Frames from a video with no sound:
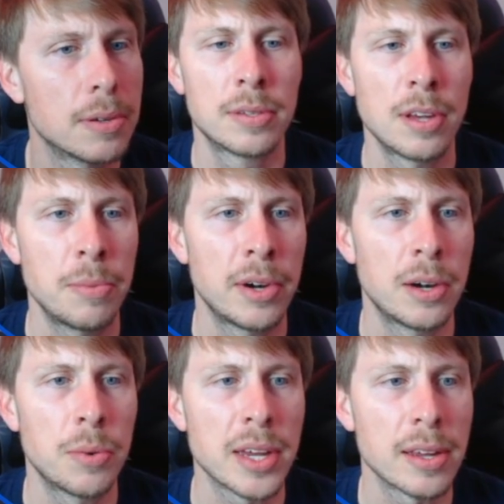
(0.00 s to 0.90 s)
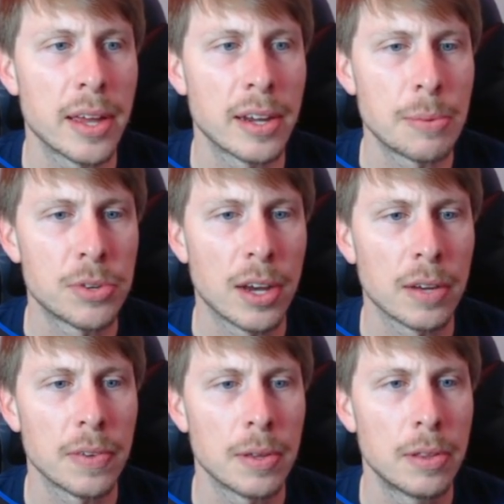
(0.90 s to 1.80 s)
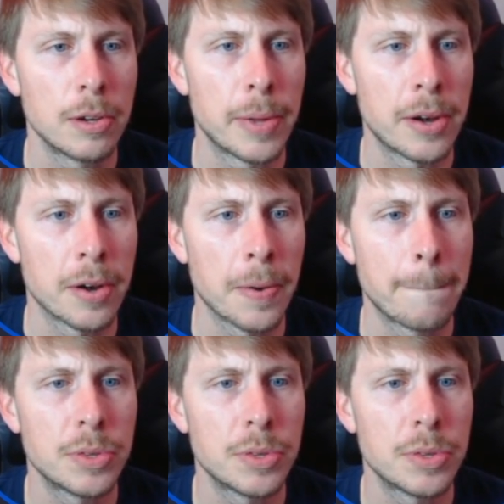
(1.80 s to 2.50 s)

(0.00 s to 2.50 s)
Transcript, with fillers: somewhere where I can kind of keep track of it a little better.